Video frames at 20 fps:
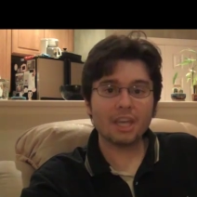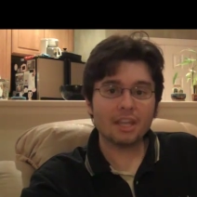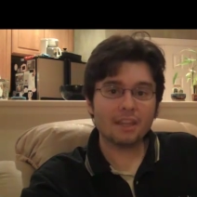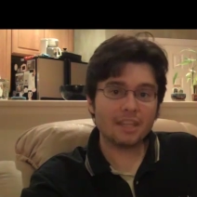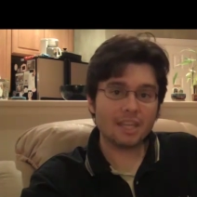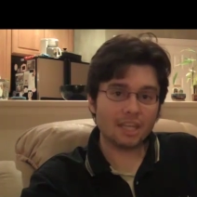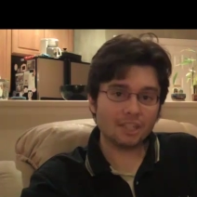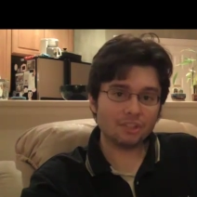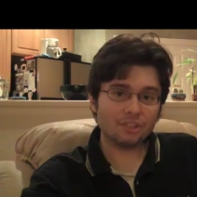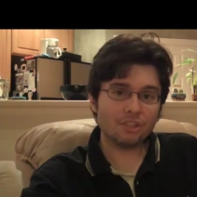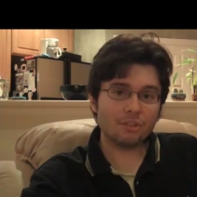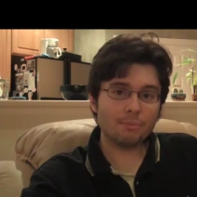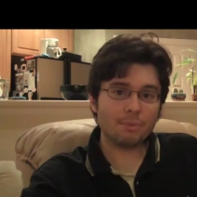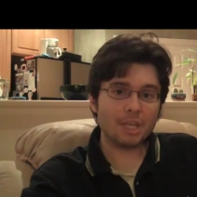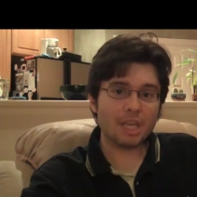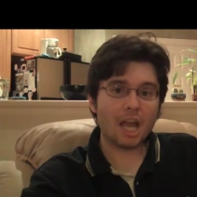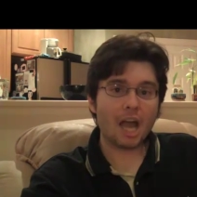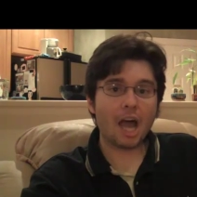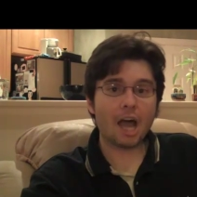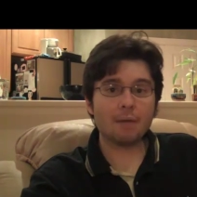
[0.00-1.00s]
The
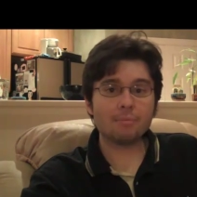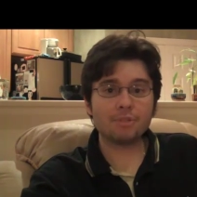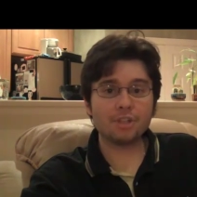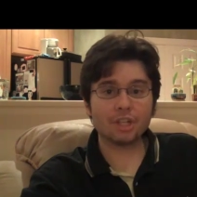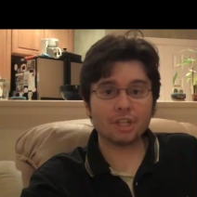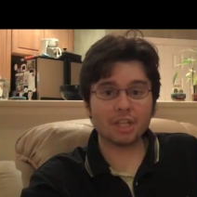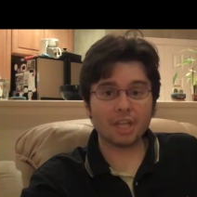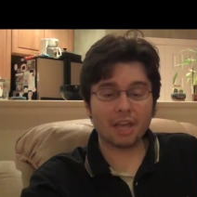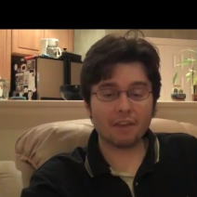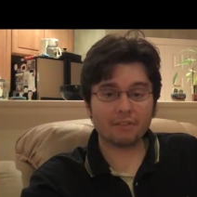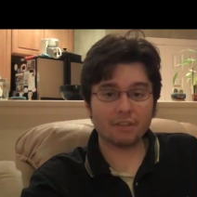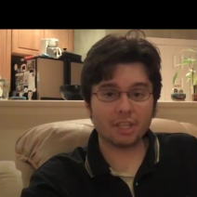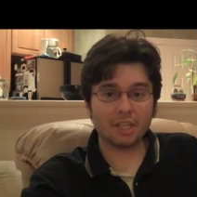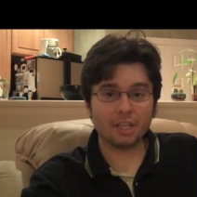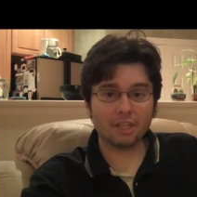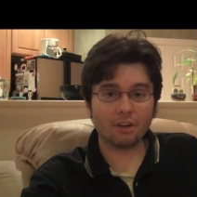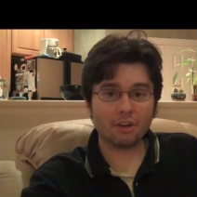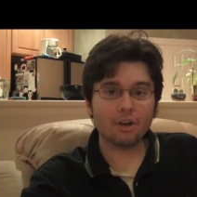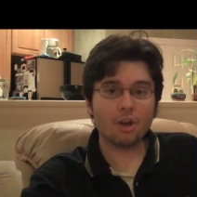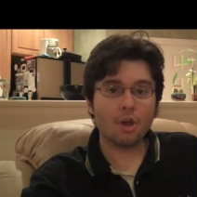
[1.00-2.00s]
SNMP Object
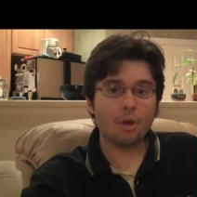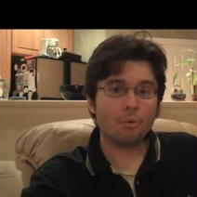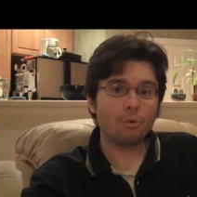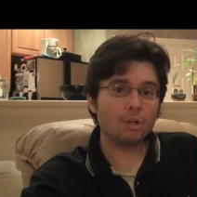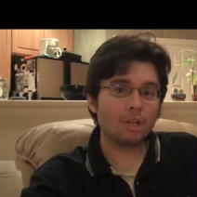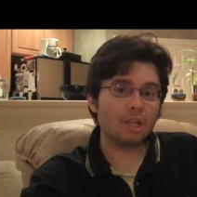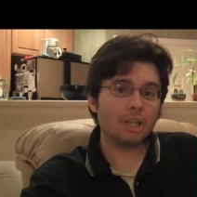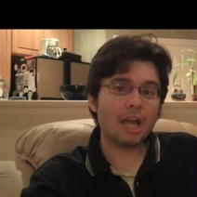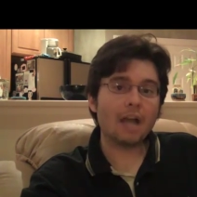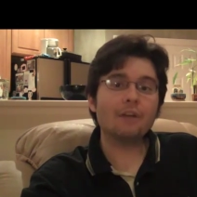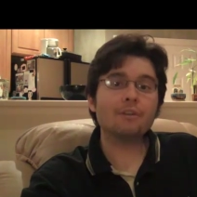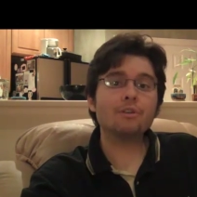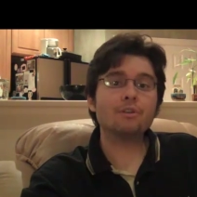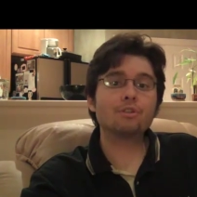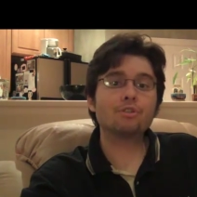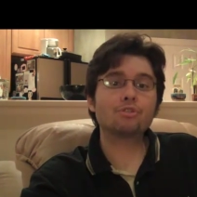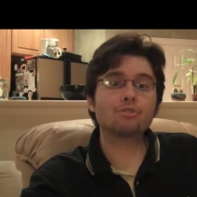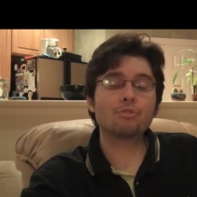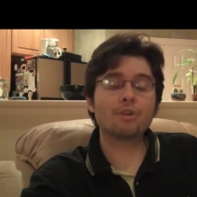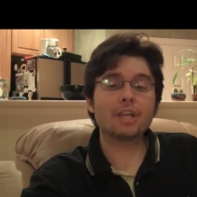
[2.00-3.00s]
Navigator will allow you to
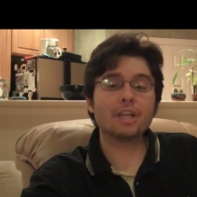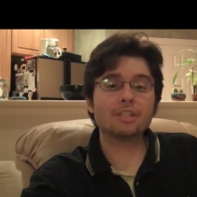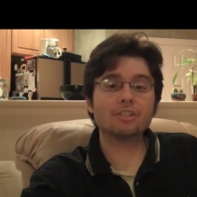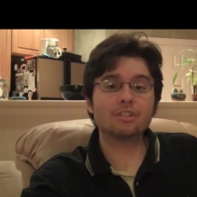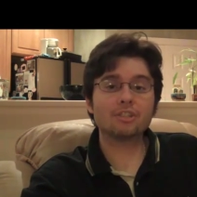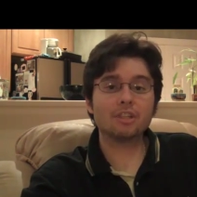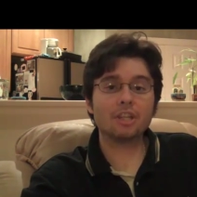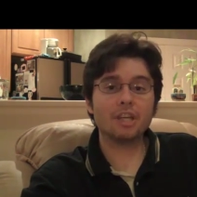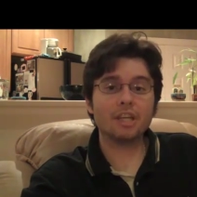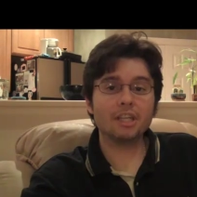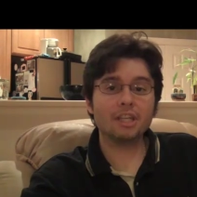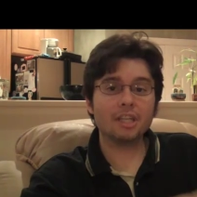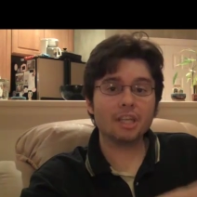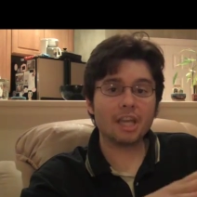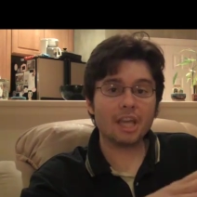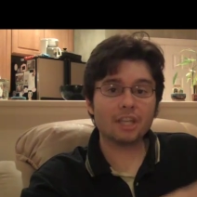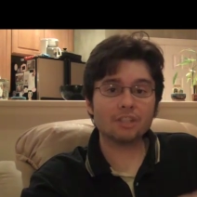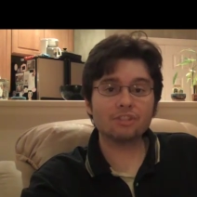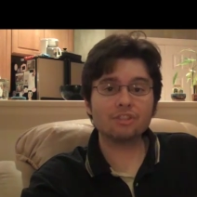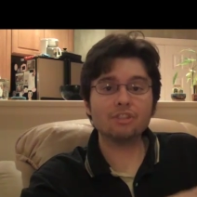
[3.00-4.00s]
translate
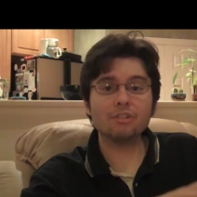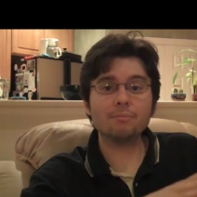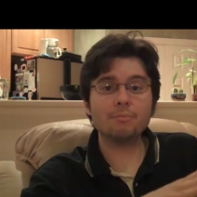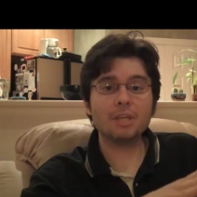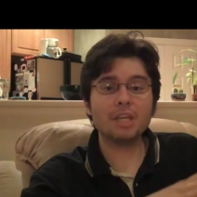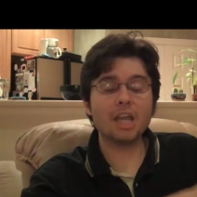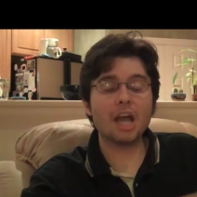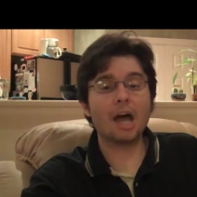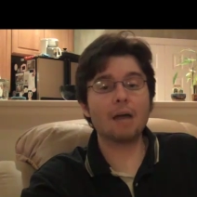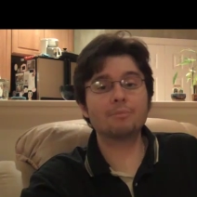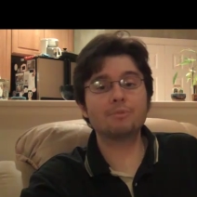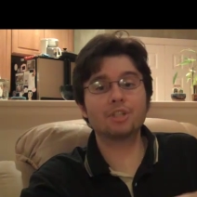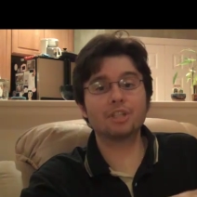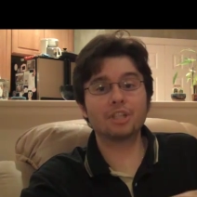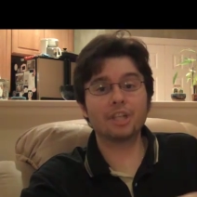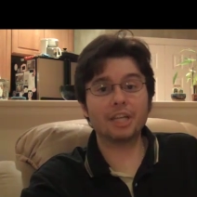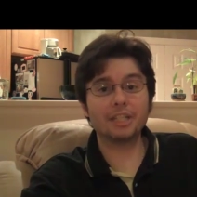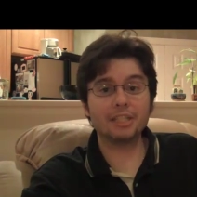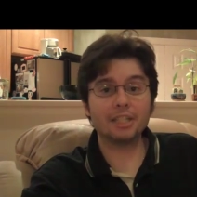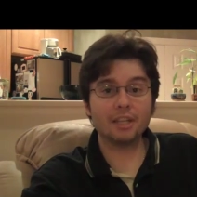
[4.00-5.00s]
SNMP
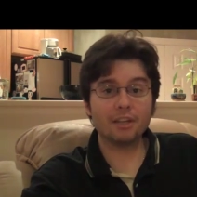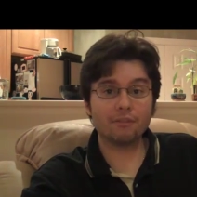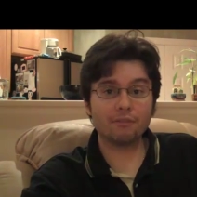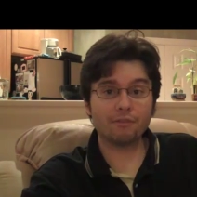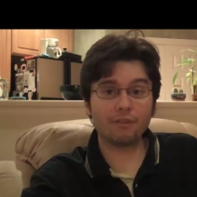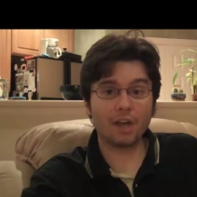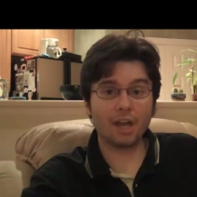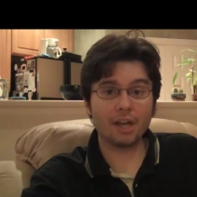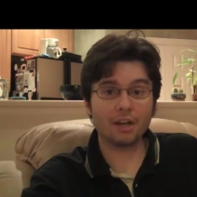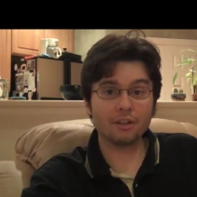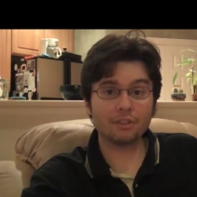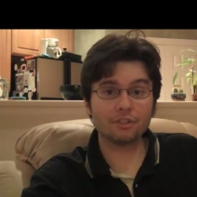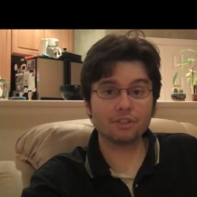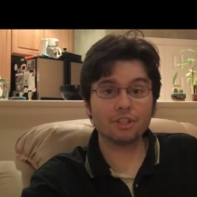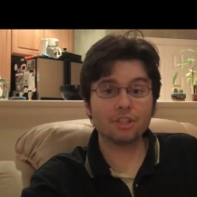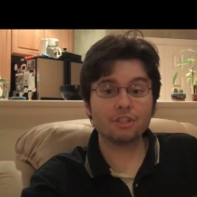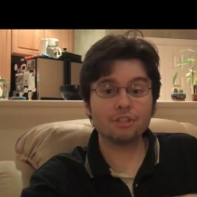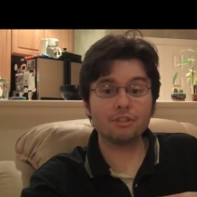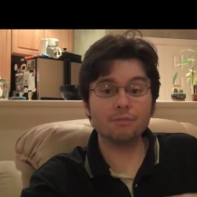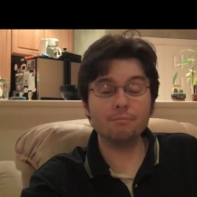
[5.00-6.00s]
object identifiers
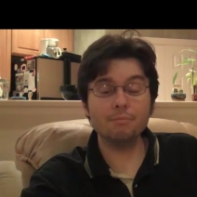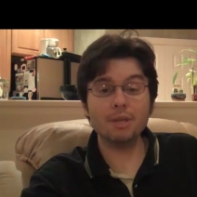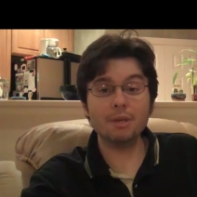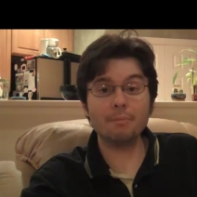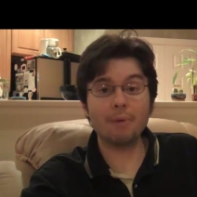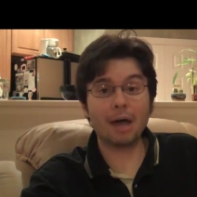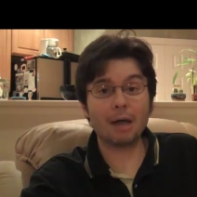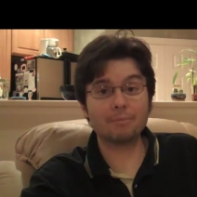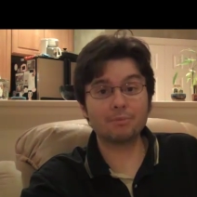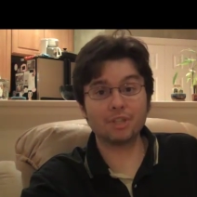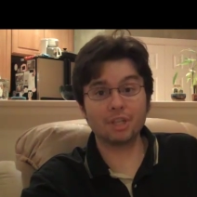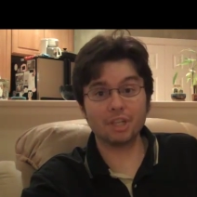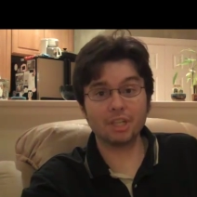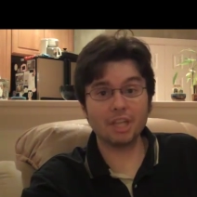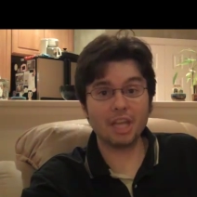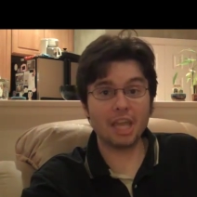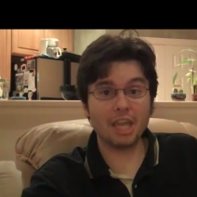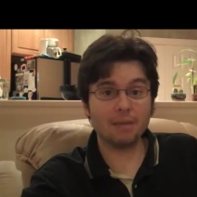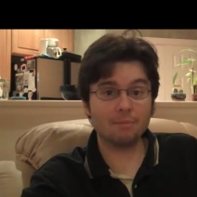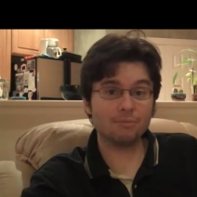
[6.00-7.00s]
to MIB
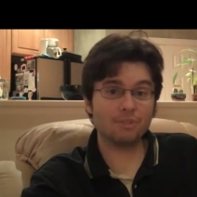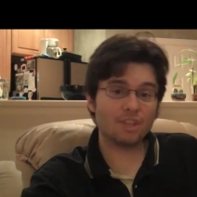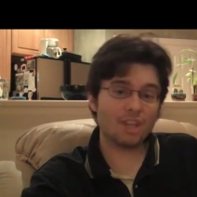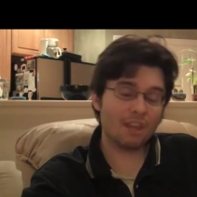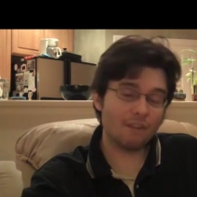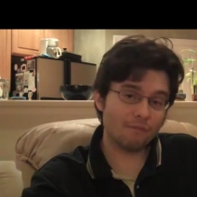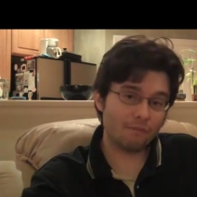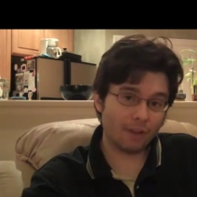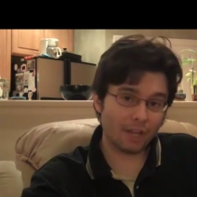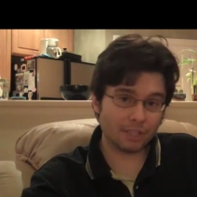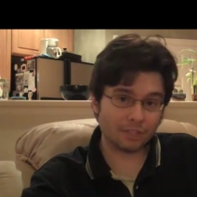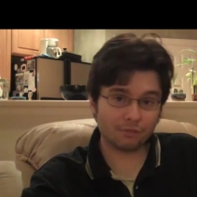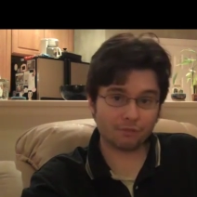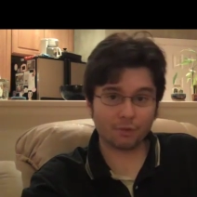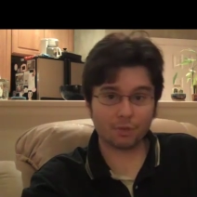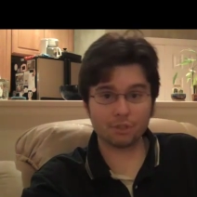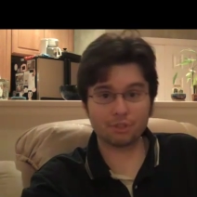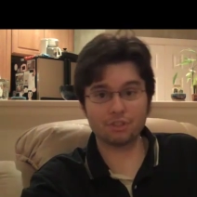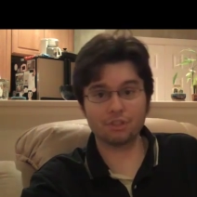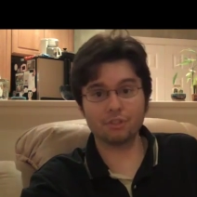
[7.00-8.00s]
object names and vice
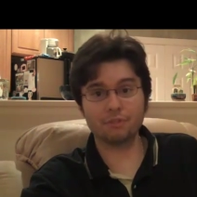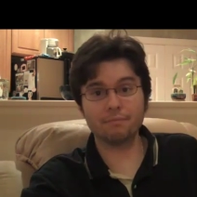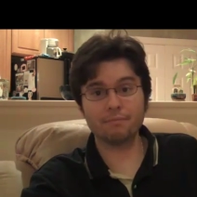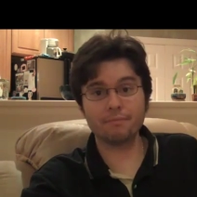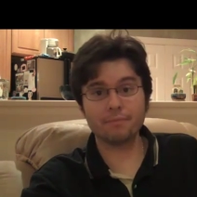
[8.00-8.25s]
versa.